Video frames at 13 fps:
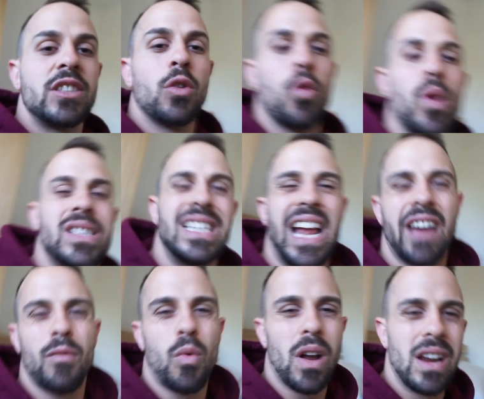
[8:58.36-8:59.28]
you always can
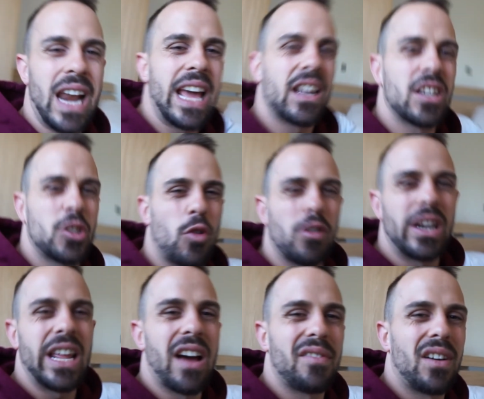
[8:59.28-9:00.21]
have one leg stronger than
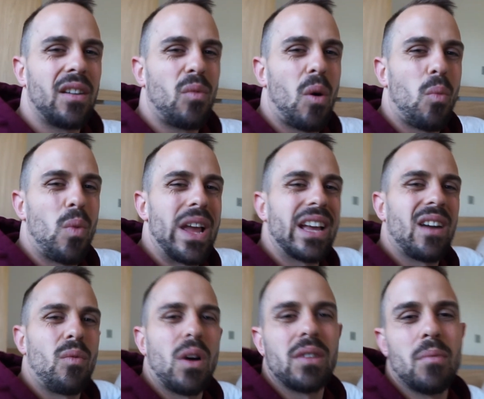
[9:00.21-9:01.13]
the other, one weaker,
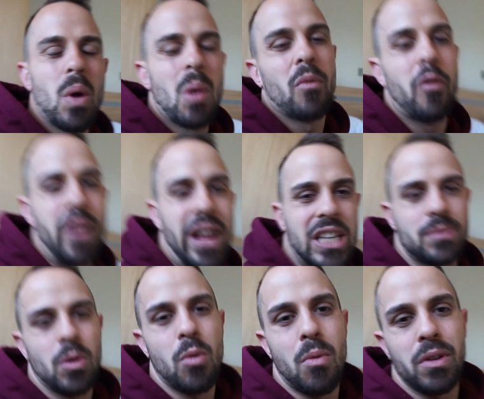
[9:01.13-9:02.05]
one more
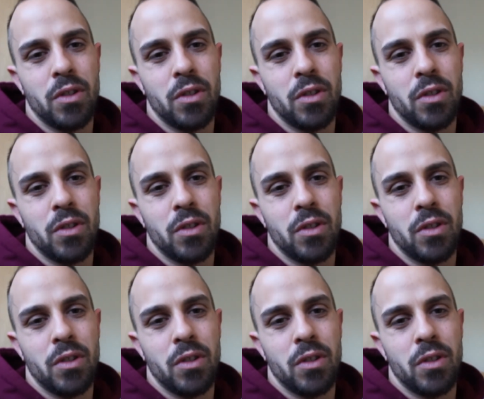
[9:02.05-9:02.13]
flexible, one